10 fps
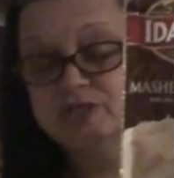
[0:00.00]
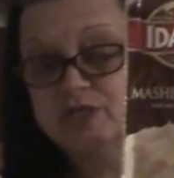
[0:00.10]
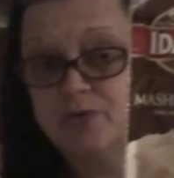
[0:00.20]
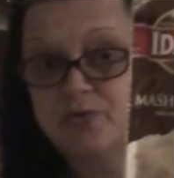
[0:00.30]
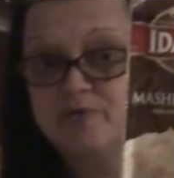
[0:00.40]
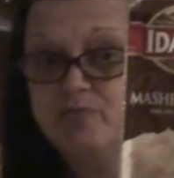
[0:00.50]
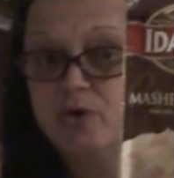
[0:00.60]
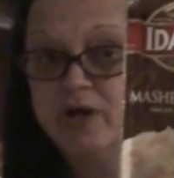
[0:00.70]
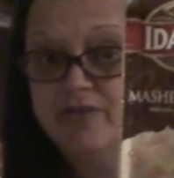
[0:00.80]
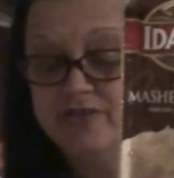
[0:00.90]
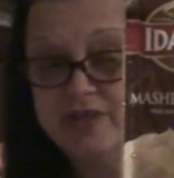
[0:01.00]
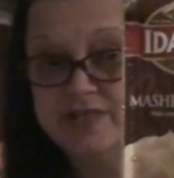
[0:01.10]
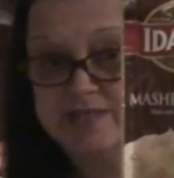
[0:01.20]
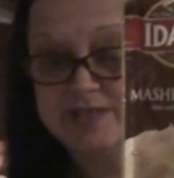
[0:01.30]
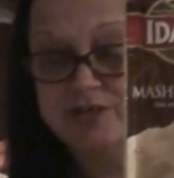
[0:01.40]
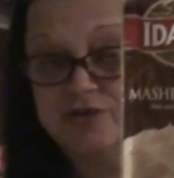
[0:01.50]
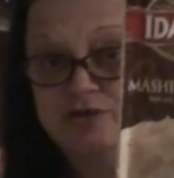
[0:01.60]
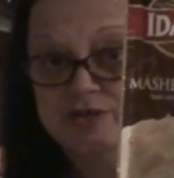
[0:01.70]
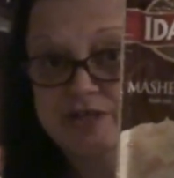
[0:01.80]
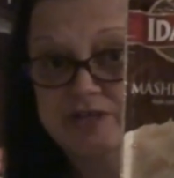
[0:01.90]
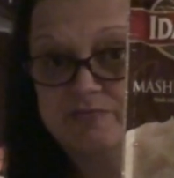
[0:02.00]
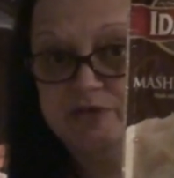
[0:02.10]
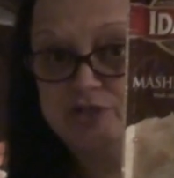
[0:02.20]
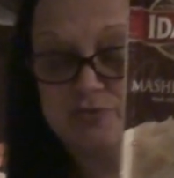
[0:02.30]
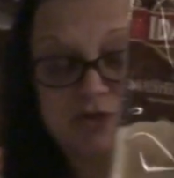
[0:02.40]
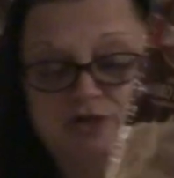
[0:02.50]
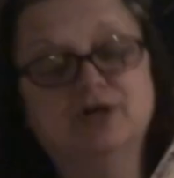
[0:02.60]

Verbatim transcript: So we bought these little individual